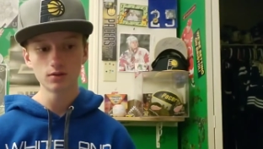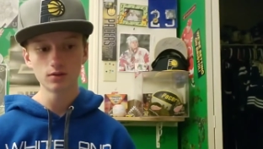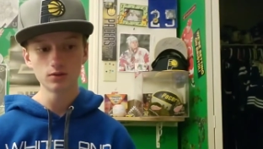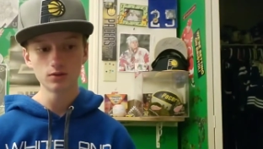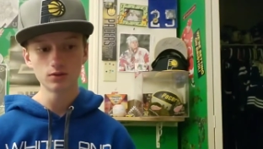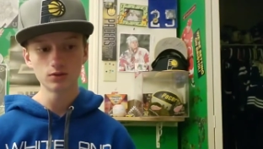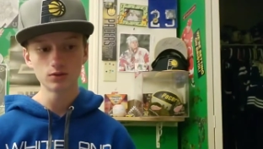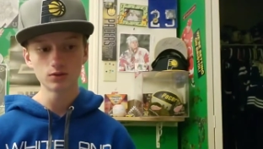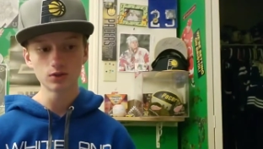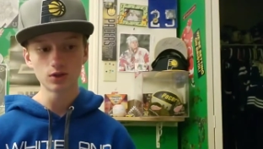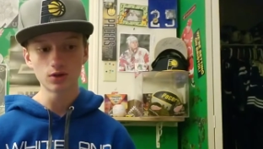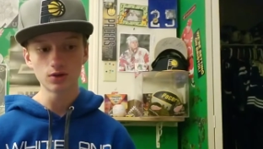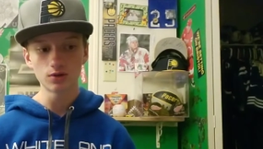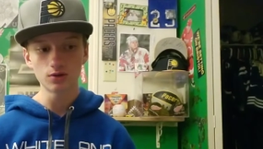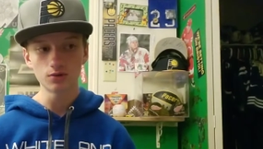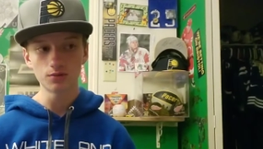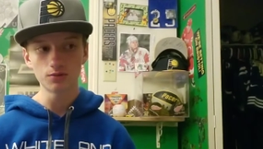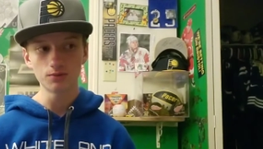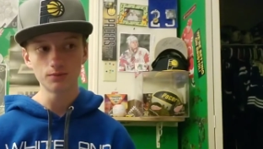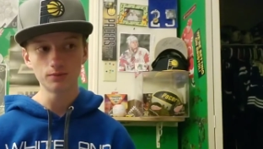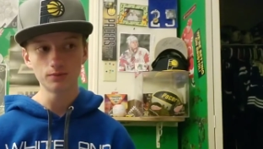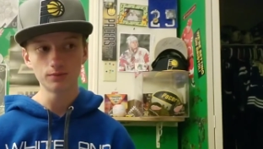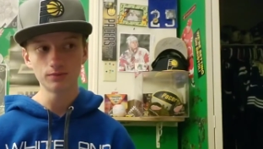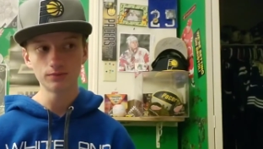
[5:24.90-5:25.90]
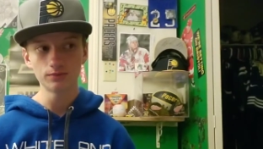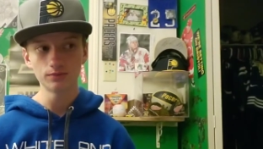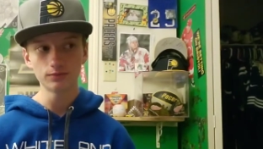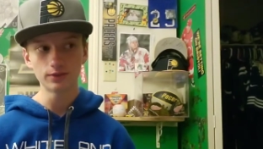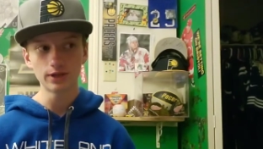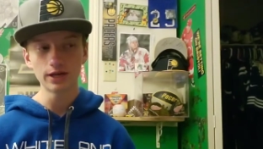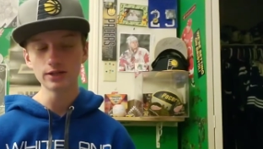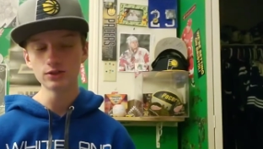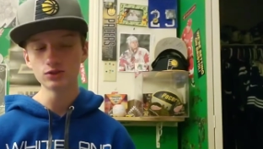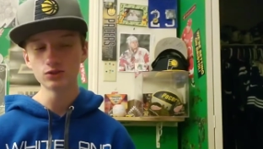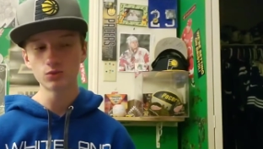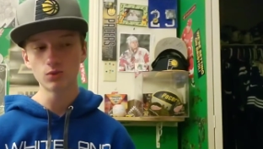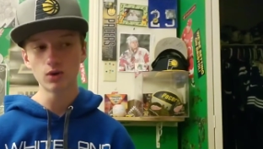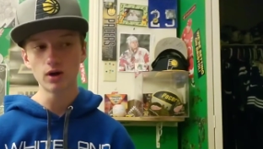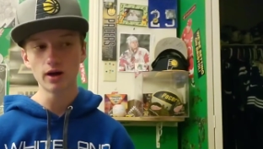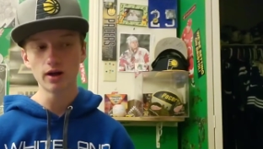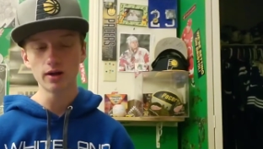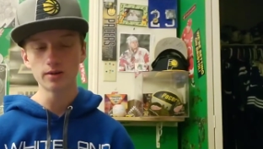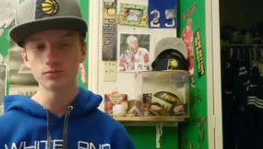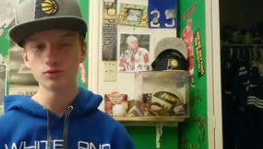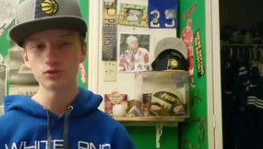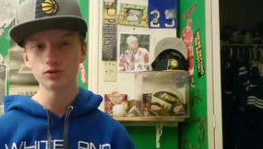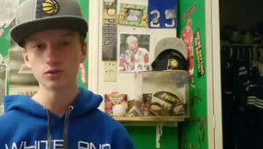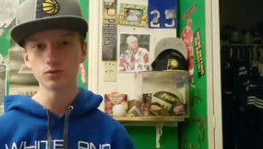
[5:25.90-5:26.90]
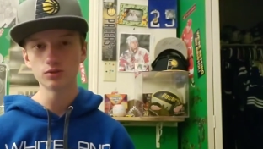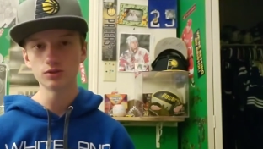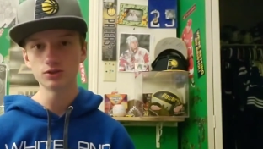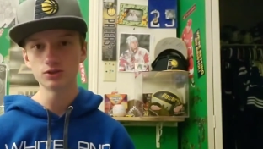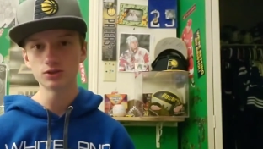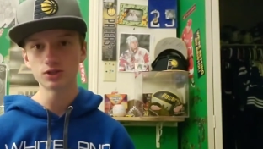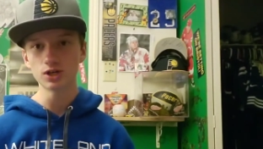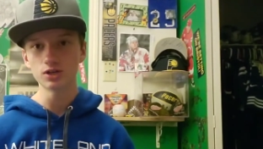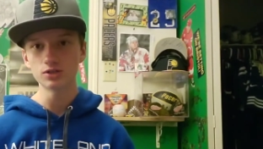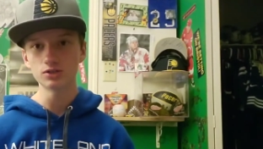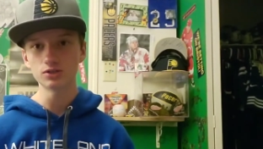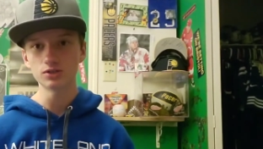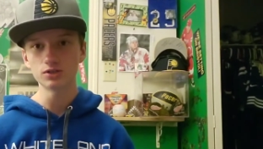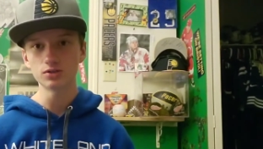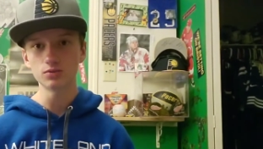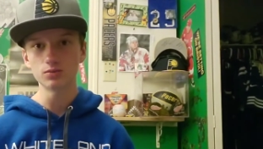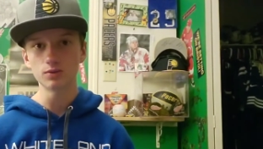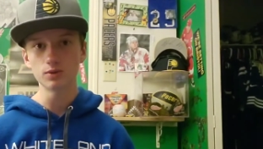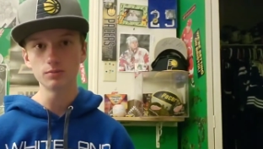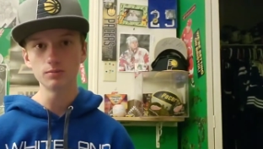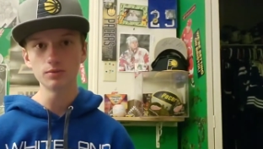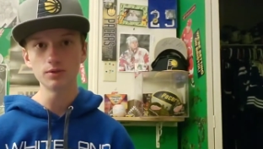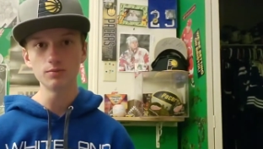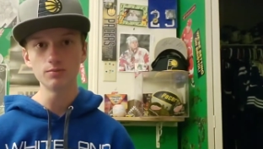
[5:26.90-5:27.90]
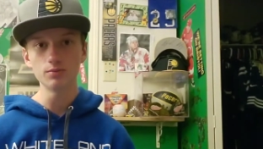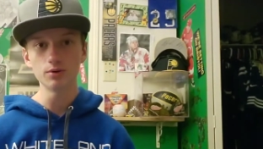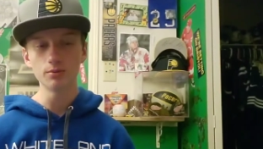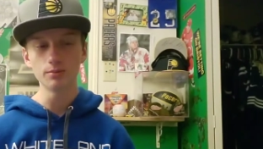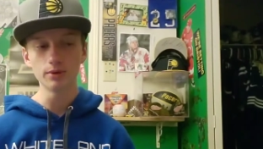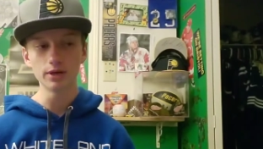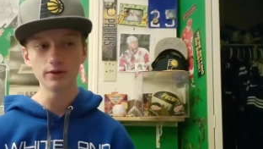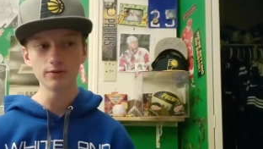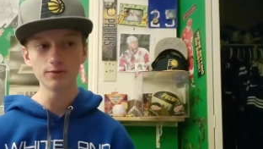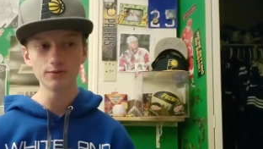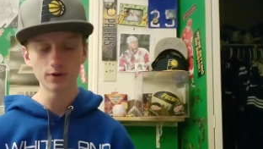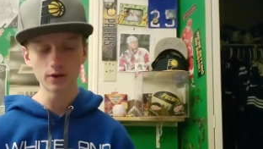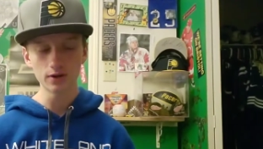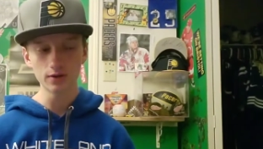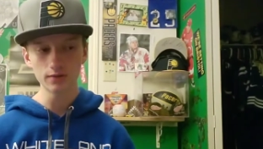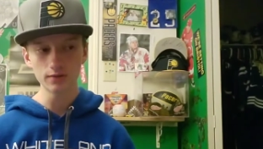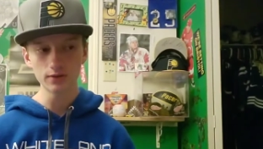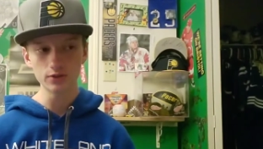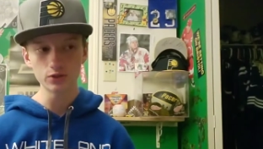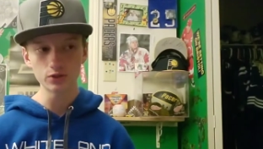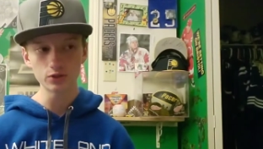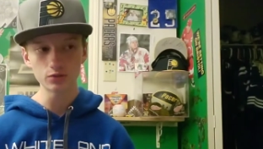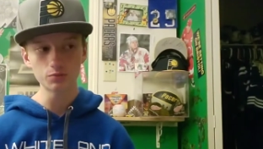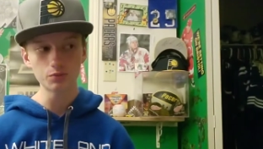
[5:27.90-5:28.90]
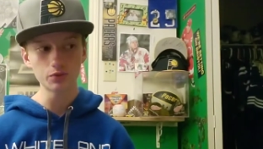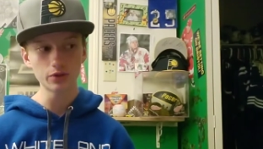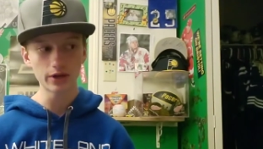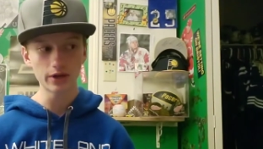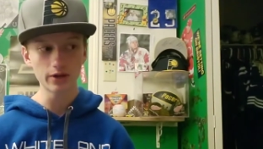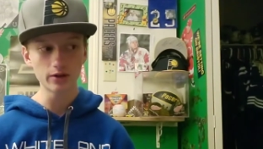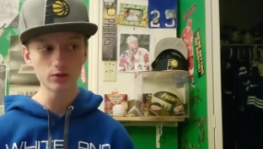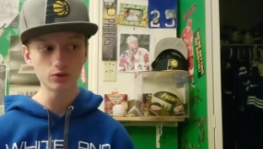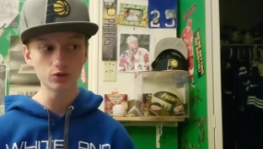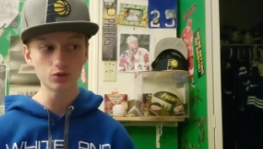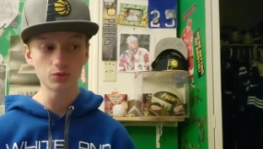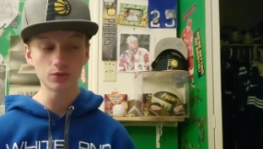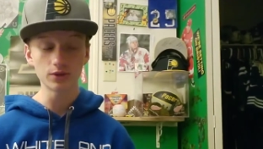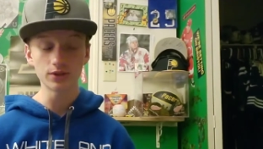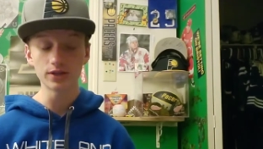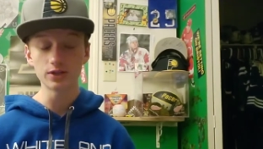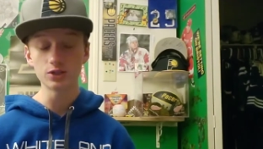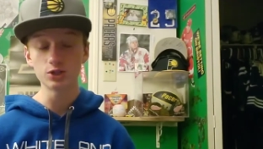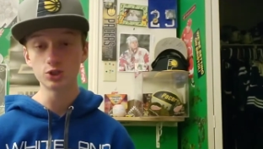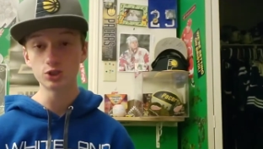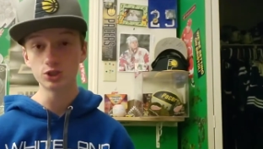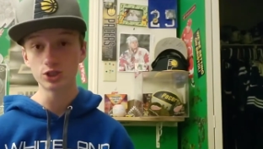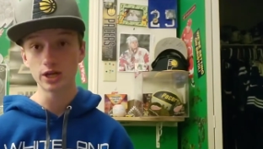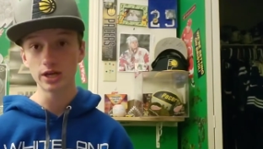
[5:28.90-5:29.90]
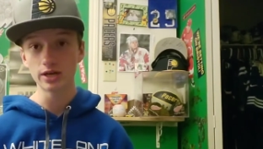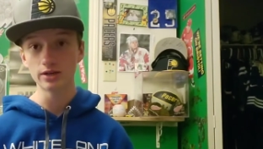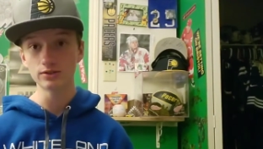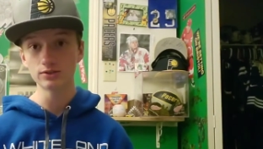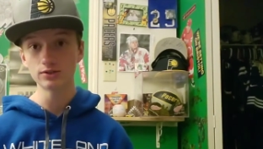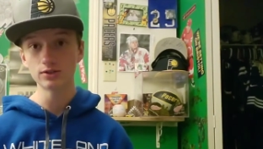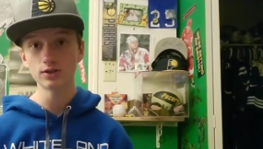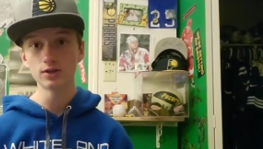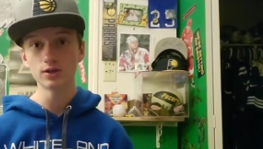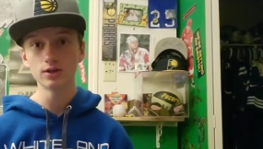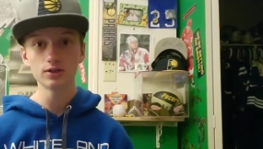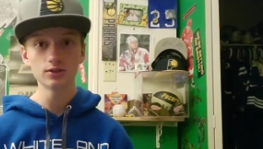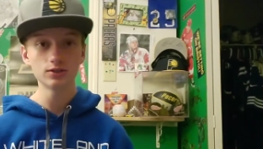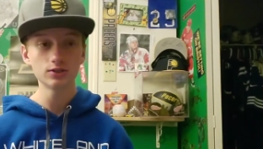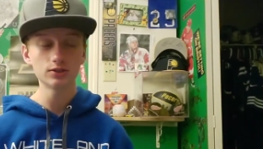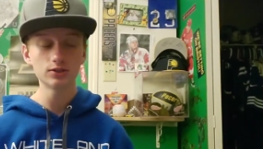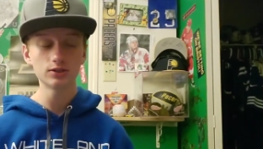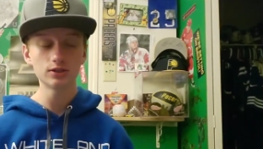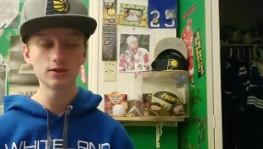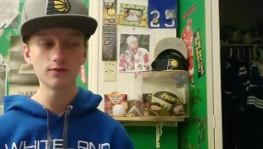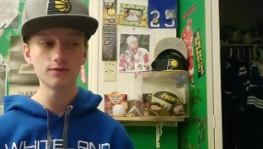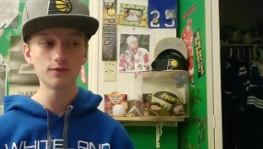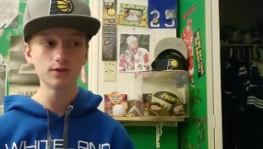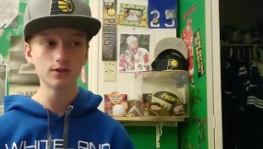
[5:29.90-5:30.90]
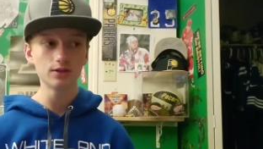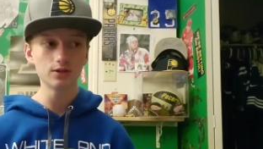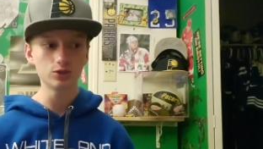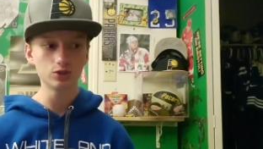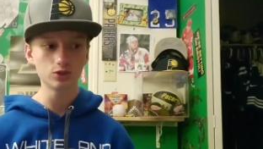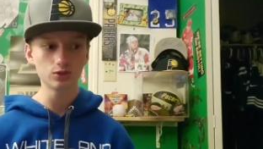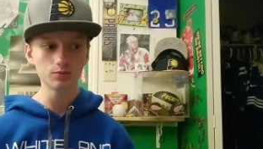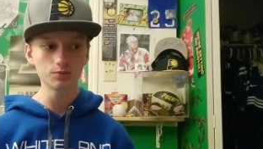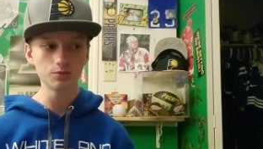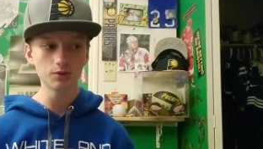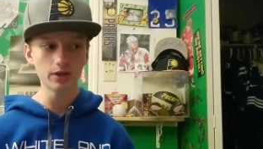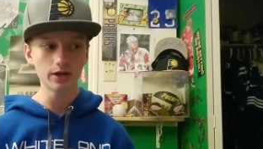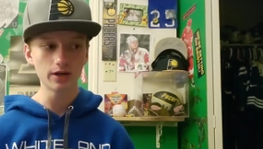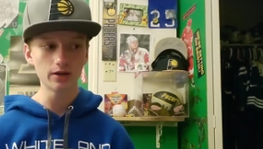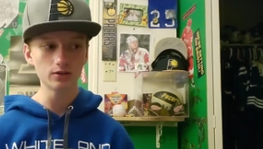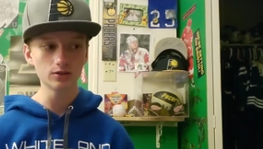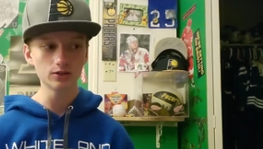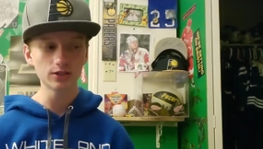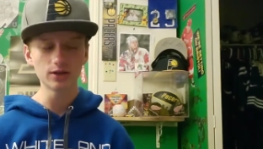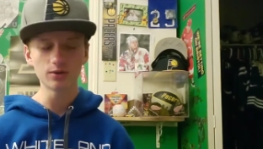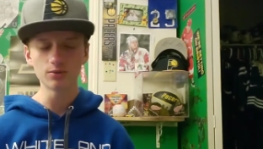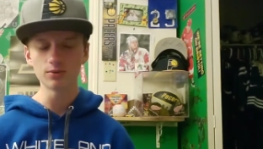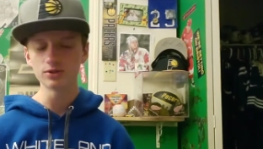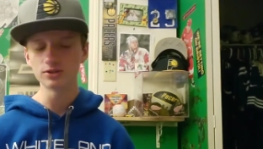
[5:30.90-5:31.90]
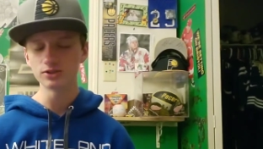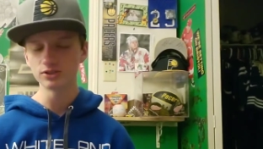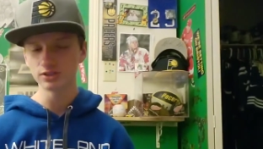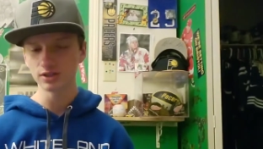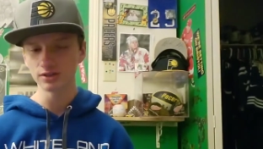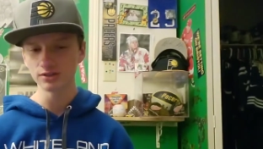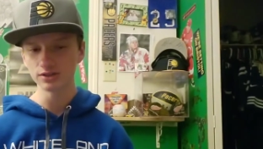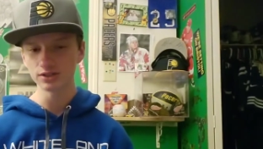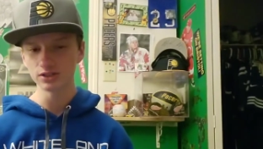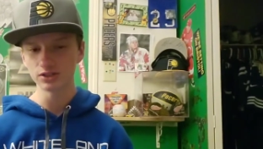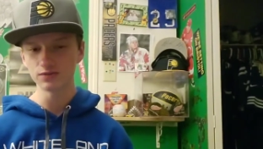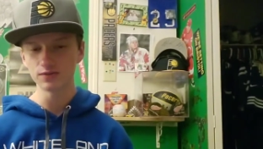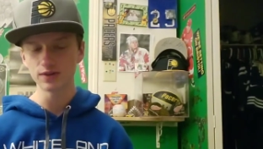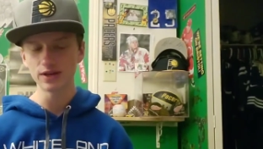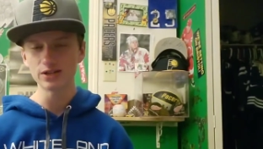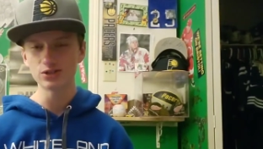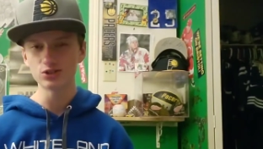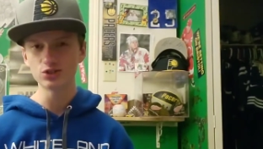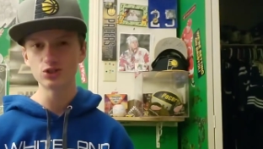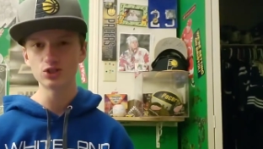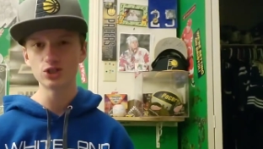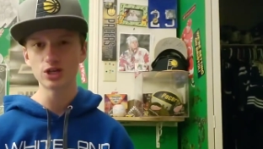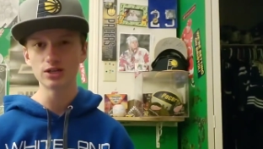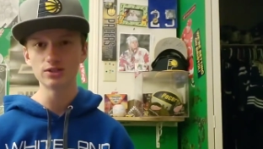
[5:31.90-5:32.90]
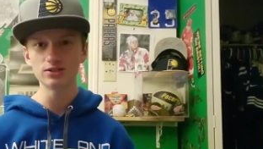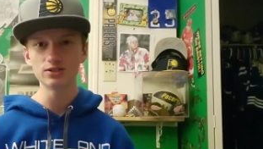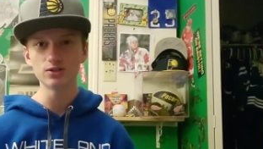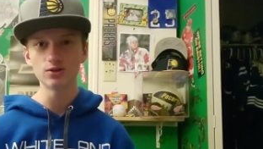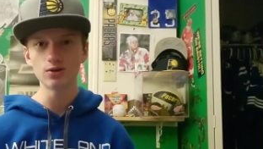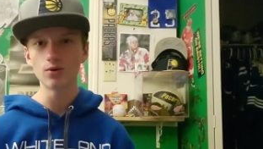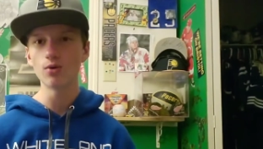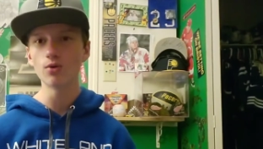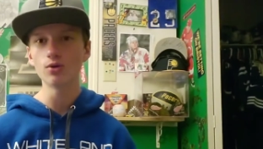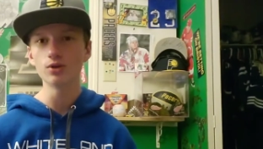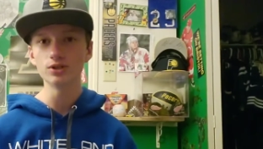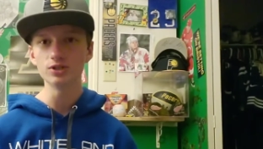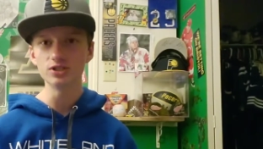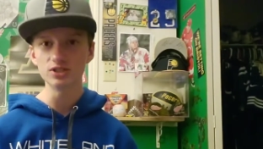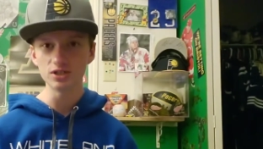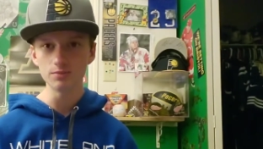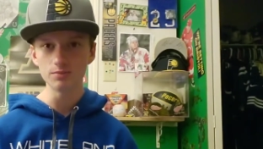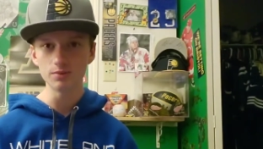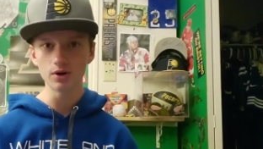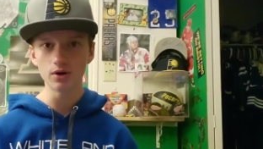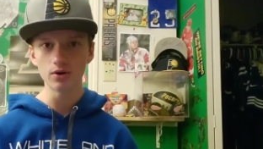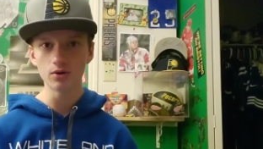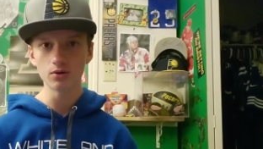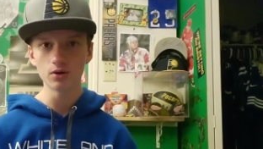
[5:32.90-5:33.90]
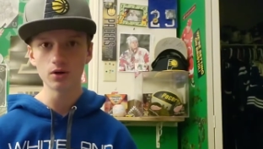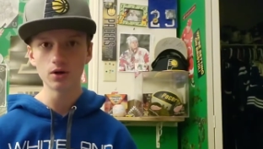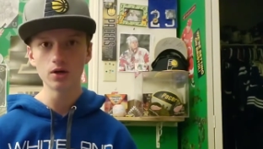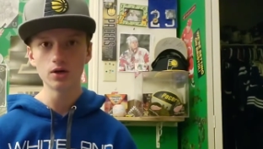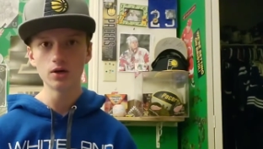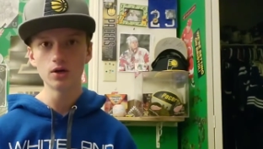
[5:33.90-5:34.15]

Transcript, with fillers: So that's why I'm so disgusted when people make fun of injured players or when they chant stuff at injured players, like when Celtics fans chanted Oladipo